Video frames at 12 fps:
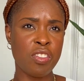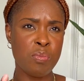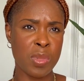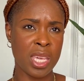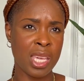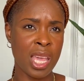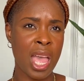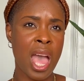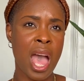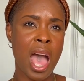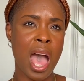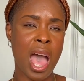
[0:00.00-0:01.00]
for me,
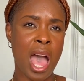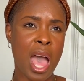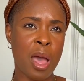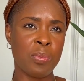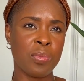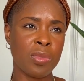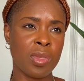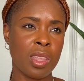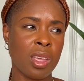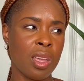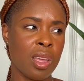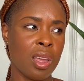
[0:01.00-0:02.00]
um,
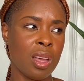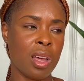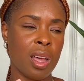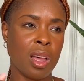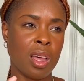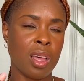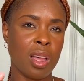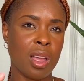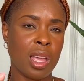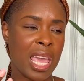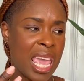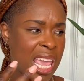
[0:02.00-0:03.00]

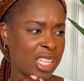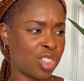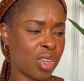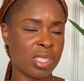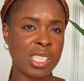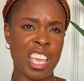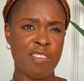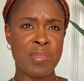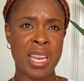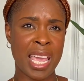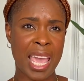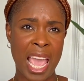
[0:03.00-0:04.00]
it just gave
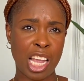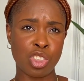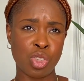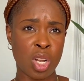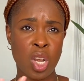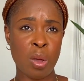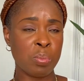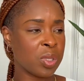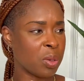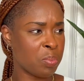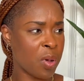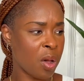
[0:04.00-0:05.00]
me like extra
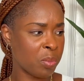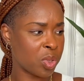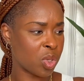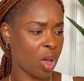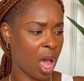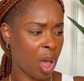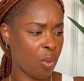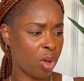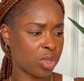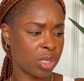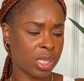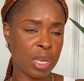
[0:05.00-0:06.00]
lumps and bumps so i
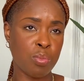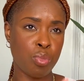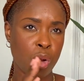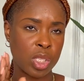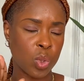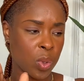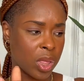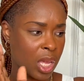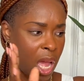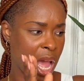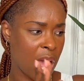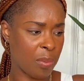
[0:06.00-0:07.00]
wasn't impressed with
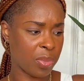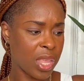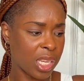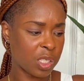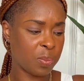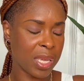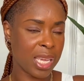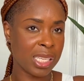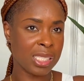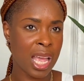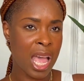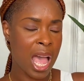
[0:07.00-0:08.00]
um, this
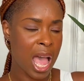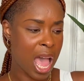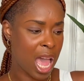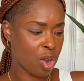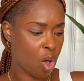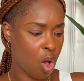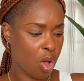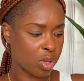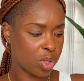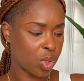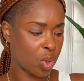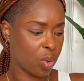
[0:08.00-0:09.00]
piece and
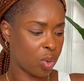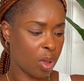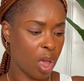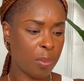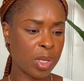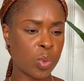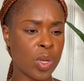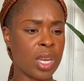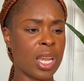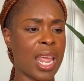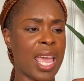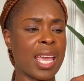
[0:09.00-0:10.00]
also between the
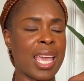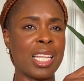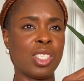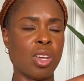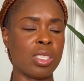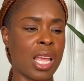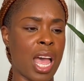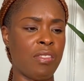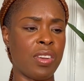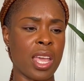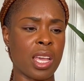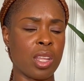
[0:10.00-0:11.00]
leg it does have
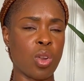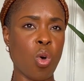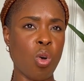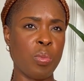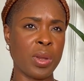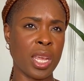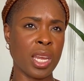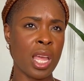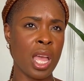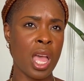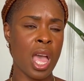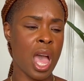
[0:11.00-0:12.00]
like an opening
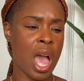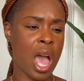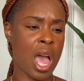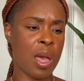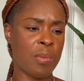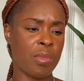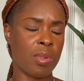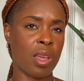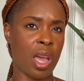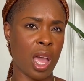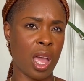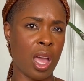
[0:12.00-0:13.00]
um,
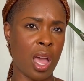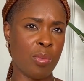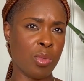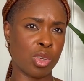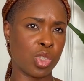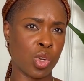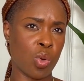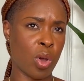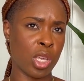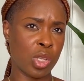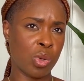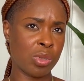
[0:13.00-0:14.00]
i'm not sure
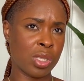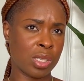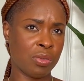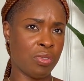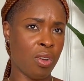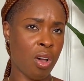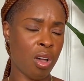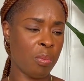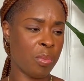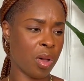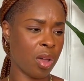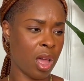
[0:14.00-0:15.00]
what you use this for
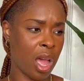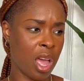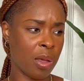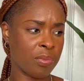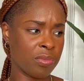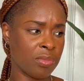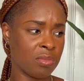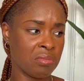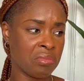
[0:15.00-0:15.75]
but um,